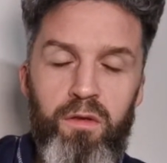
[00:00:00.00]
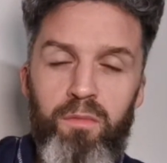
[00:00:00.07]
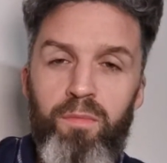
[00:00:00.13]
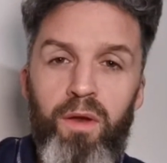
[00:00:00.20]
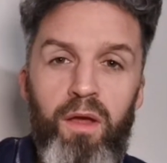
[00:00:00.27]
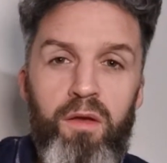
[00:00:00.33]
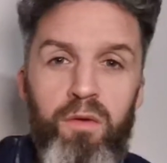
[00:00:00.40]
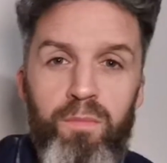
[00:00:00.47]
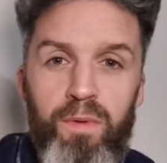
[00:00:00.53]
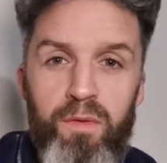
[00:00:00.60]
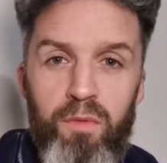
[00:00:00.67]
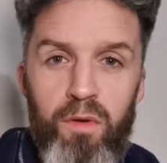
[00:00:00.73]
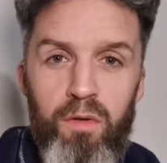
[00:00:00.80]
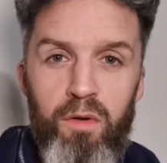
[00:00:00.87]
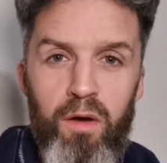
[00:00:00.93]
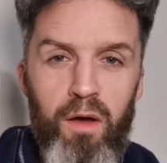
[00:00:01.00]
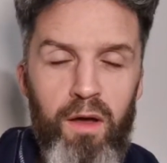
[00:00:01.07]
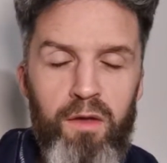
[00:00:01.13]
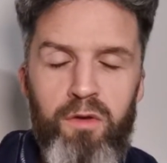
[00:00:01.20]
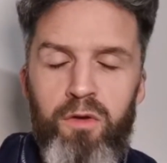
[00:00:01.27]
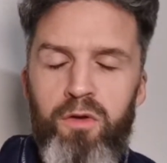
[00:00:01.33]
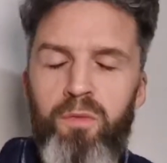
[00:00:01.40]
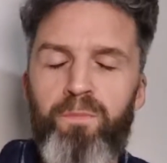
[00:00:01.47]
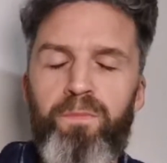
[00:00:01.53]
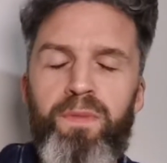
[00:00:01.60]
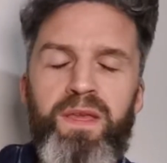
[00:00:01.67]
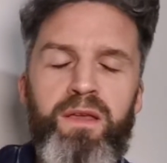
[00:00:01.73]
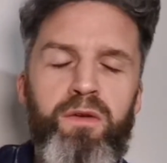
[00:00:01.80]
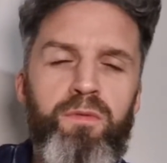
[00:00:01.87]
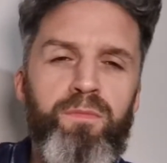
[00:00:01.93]
But I could be wrong. I could
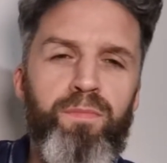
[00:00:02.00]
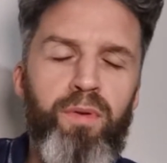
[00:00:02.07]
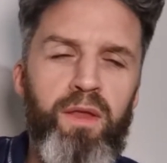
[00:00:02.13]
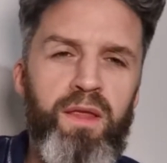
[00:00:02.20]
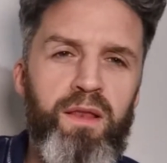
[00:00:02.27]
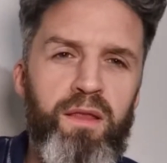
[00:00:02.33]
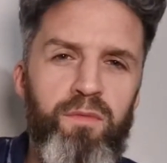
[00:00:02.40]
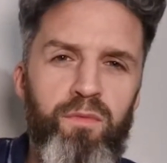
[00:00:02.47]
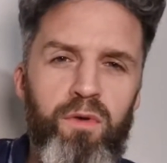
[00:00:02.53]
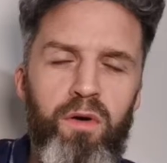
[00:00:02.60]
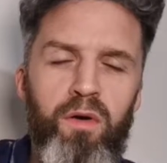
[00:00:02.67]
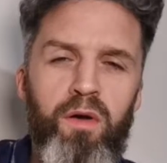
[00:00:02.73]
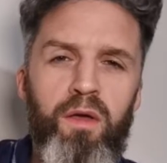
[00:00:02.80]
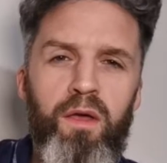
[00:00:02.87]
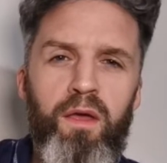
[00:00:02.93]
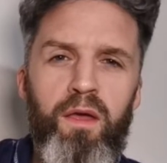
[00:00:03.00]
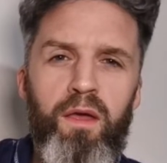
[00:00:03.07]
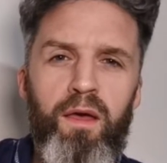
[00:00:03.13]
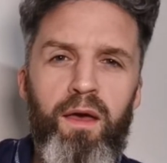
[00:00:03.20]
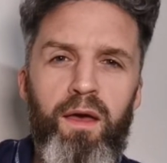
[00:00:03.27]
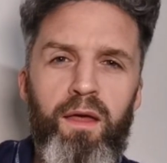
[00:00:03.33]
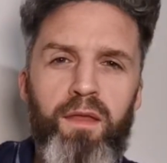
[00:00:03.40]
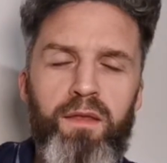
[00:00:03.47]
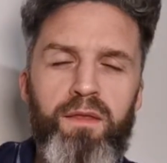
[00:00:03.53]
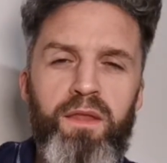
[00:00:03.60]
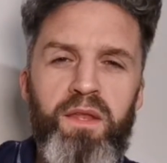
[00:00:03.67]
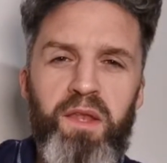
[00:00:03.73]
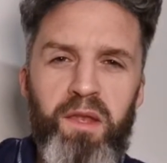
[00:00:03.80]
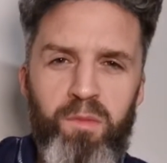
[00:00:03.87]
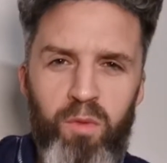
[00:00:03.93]
be completely wrong. And
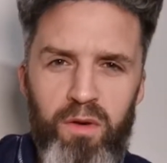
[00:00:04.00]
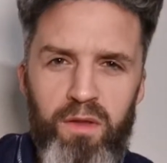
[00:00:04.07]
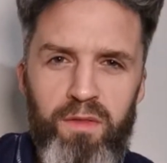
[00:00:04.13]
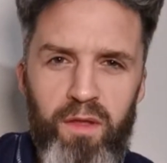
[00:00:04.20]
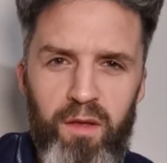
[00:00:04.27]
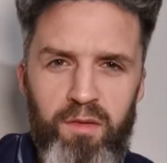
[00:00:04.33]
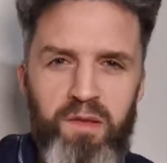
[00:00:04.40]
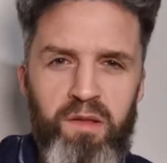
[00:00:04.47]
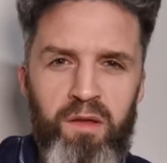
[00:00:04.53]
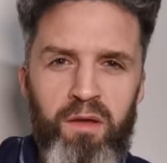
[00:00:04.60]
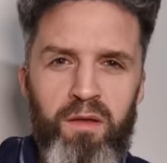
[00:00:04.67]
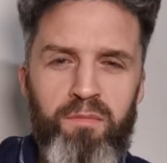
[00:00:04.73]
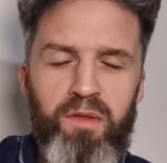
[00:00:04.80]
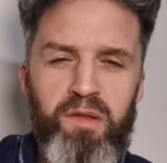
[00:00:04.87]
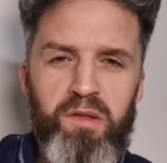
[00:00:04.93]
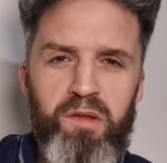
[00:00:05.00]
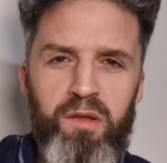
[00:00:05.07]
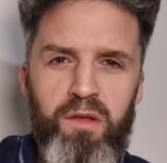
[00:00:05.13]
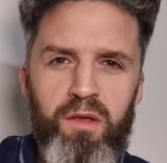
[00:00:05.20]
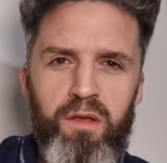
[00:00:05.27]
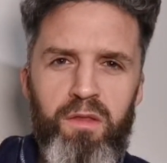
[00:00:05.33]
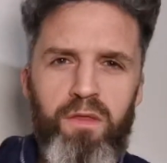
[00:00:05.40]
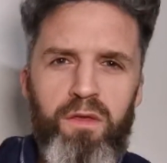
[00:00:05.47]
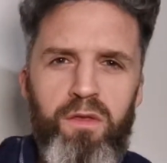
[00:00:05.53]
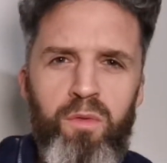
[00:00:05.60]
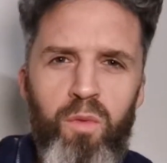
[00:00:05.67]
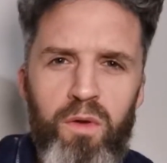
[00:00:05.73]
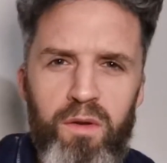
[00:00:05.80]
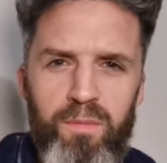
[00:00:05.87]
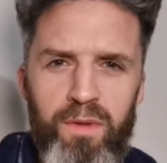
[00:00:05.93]
this is one of those times that you
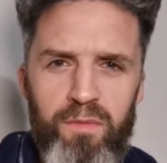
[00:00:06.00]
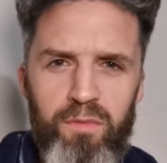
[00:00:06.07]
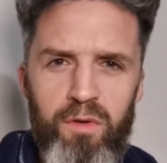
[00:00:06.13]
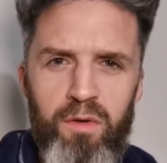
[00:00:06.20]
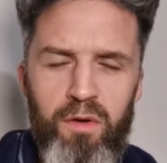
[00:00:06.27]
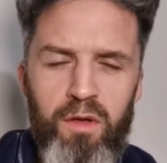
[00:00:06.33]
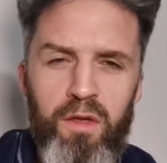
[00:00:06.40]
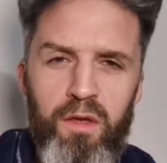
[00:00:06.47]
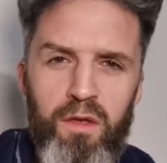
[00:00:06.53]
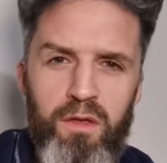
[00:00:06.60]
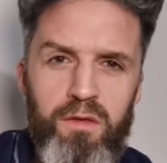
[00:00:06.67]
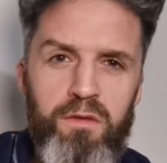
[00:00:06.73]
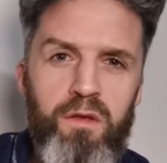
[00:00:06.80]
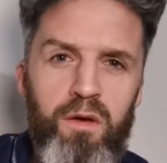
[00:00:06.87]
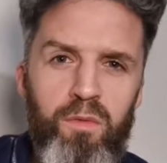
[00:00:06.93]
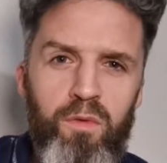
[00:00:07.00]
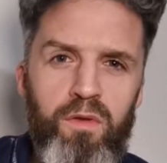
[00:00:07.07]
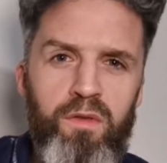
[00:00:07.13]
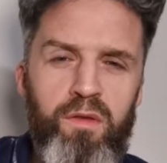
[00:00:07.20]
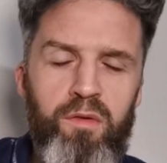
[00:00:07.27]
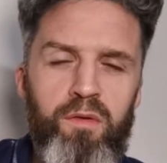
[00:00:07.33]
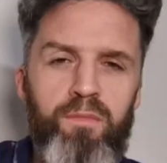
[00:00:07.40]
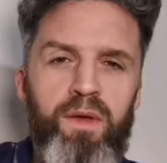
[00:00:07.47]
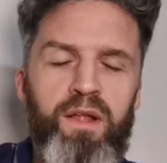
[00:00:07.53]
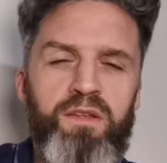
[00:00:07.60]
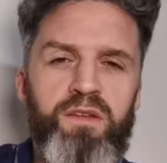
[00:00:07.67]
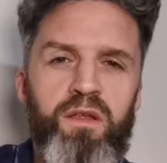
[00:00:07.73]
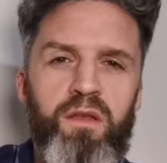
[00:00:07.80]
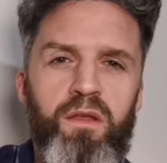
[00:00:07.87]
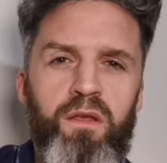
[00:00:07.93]
want to be wrong. You don't want to
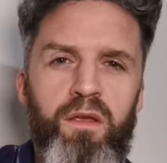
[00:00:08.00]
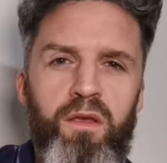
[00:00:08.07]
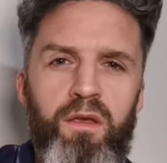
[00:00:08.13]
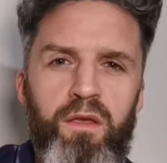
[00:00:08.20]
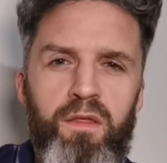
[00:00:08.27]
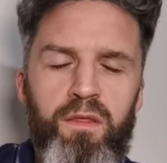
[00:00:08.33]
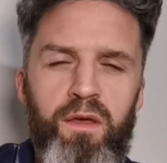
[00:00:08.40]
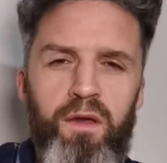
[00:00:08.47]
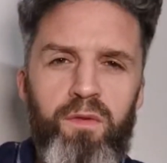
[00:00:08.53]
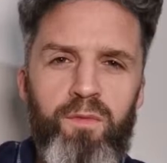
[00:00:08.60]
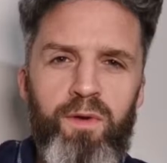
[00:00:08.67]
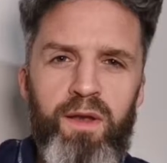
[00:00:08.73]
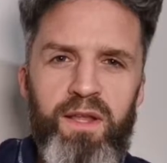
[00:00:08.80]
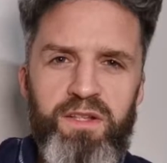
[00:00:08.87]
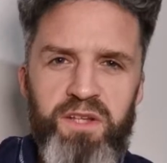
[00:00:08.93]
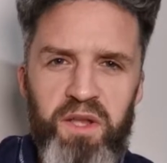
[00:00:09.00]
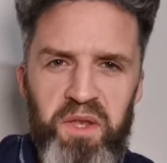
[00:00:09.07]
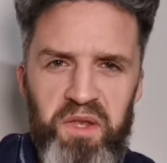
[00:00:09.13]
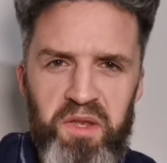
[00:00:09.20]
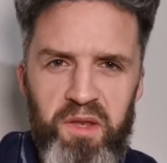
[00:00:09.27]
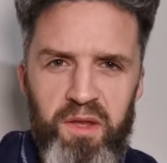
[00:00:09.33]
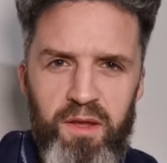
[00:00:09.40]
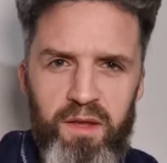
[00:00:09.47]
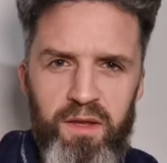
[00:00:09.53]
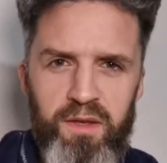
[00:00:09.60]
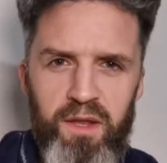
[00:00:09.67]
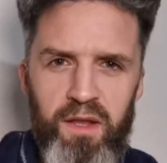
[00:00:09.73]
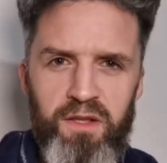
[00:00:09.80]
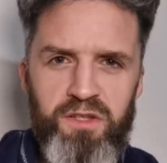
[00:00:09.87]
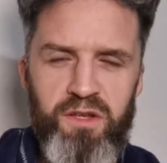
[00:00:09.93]
imagine that religious
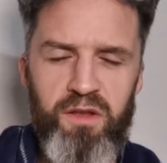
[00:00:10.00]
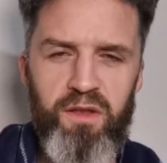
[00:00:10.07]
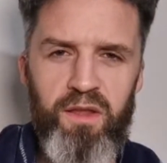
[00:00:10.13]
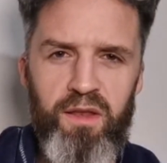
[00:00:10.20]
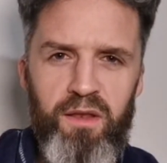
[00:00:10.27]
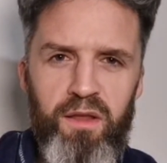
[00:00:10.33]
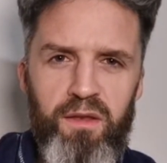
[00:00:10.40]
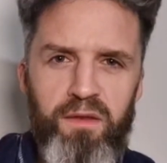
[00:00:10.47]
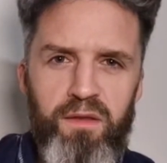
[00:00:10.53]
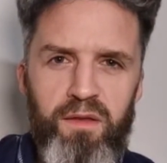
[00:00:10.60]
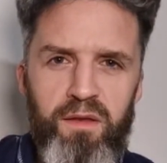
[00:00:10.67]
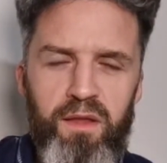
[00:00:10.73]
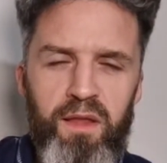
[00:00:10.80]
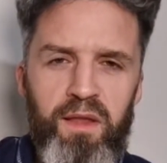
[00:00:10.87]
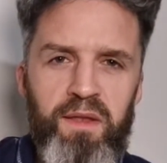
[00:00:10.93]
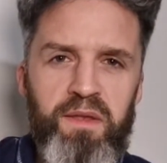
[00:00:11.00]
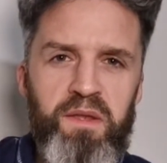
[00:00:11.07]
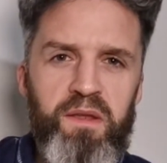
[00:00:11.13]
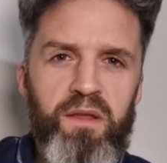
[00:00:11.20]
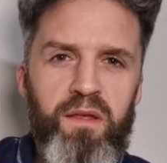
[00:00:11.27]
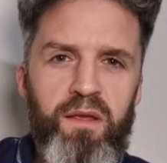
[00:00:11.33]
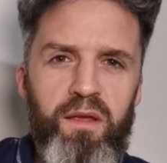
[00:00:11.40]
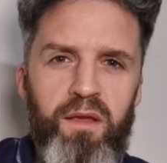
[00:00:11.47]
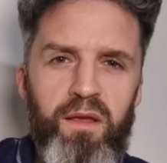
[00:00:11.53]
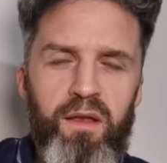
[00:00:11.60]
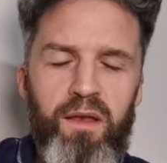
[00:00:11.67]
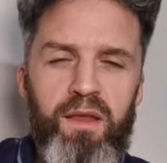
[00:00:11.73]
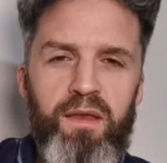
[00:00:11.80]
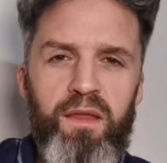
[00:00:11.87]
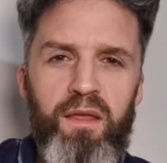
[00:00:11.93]
tension in London is
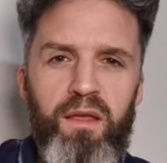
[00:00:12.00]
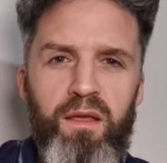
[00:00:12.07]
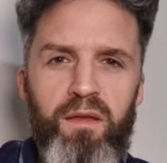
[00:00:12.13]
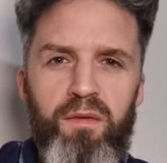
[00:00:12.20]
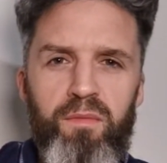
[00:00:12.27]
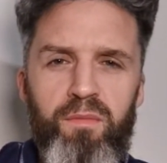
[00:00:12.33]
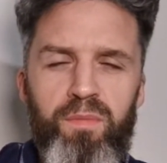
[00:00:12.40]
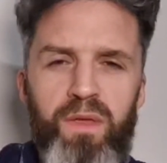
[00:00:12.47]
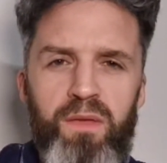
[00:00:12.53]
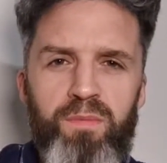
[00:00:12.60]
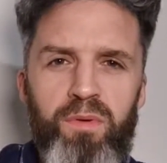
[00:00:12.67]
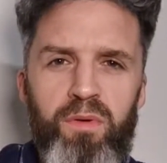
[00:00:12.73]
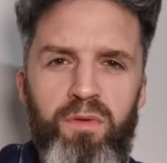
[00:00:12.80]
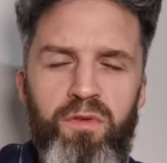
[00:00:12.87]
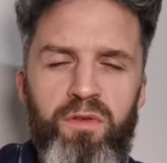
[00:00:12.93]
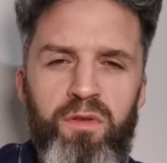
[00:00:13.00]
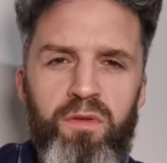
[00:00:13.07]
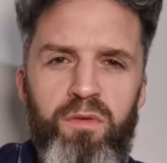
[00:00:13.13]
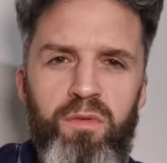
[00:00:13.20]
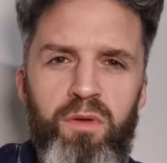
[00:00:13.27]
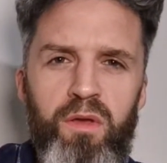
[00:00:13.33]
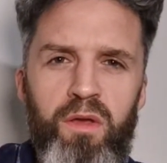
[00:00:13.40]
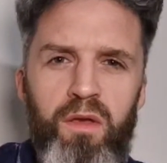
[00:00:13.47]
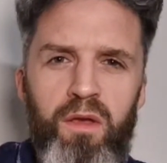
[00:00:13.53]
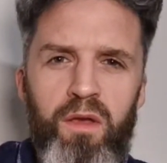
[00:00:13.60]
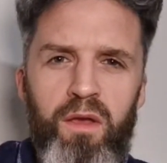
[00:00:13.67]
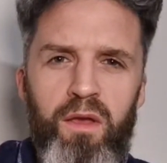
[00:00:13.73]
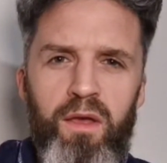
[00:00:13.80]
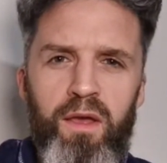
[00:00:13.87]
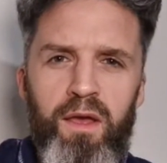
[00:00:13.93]
leading people to
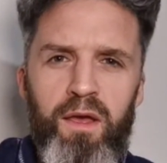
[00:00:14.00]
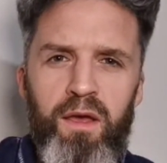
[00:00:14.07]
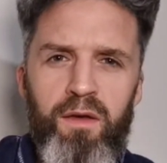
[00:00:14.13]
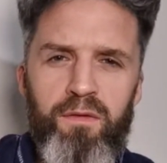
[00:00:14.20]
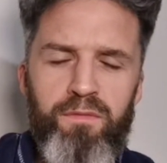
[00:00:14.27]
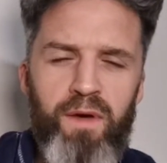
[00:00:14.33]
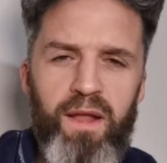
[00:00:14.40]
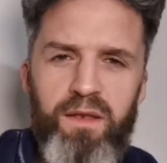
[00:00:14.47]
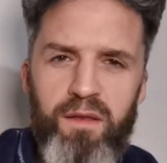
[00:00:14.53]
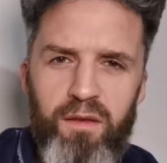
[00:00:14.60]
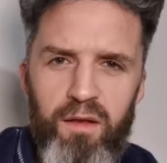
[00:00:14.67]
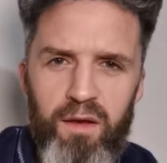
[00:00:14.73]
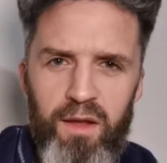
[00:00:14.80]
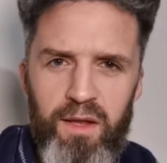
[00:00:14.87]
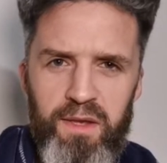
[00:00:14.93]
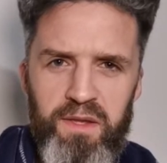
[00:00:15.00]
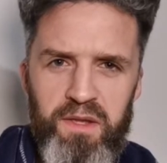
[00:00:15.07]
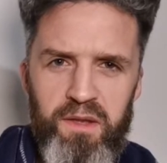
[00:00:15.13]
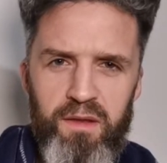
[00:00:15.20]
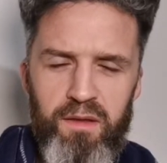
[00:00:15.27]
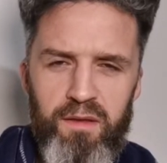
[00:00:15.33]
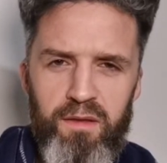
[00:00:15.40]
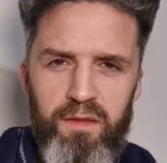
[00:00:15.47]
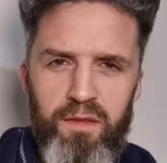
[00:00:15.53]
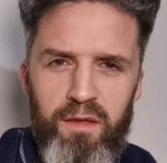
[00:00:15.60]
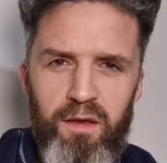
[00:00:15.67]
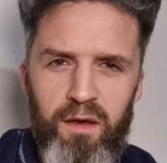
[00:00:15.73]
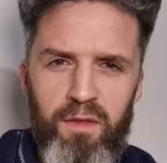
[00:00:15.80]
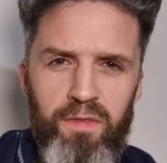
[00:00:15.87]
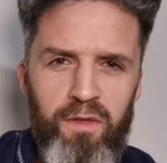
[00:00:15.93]
vandalise
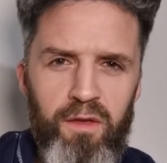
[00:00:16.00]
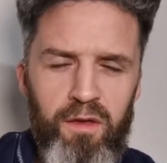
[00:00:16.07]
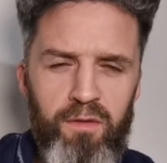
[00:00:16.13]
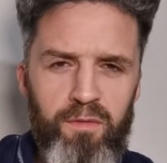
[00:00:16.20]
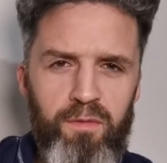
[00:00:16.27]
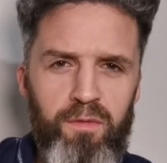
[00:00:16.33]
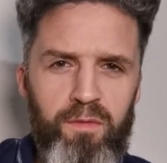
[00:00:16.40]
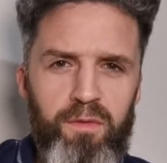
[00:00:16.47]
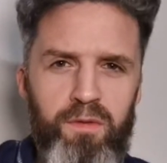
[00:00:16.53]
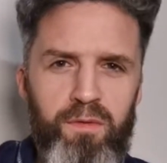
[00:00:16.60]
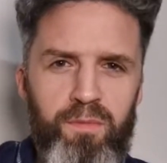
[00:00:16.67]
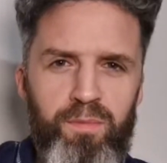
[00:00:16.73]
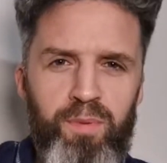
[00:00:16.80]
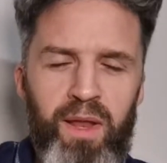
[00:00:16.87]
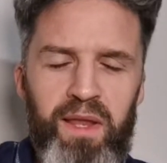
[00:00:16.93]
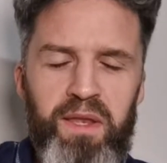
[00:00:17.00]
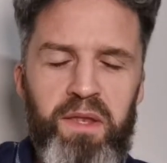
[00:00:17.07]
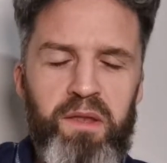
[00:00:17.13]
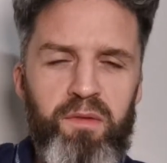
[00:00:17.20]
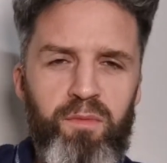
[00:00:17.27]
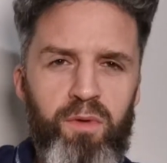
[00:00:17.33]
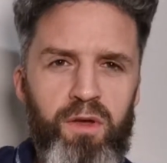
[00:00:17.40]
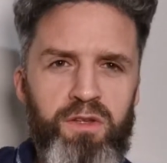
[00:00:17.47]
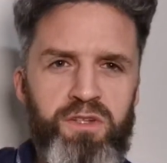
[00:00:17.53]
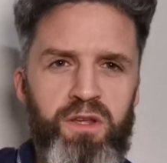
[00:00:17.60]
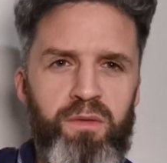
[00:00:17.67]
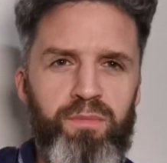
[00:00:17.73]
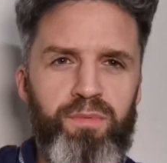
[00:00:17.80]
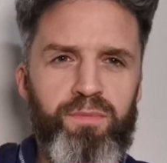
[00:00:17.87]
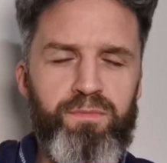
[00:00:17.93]
other places of
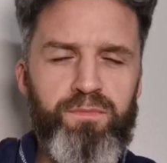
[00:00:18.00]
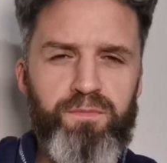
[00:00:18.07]
worship.